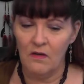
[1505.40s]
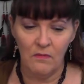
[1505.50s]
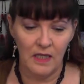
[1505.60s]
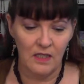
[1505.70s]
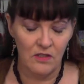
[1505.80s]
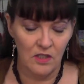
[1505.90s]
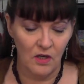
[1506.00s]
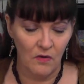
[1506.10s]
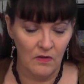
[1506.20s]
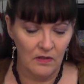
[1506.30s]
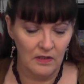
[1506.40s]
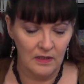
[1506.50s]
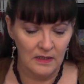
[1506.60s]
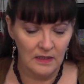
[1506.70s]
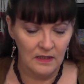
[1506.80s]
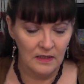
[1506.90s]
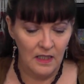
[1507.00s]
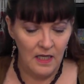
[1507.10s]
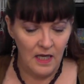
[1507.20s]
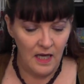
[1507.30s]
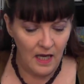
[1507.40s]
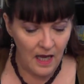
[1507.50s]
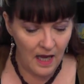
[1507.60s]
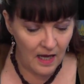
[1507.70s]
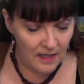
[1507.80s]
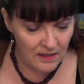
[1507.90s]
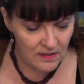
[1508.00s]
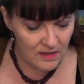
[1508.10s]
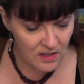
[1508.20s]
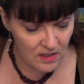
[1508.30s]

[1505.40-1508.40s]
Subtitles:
we can do. And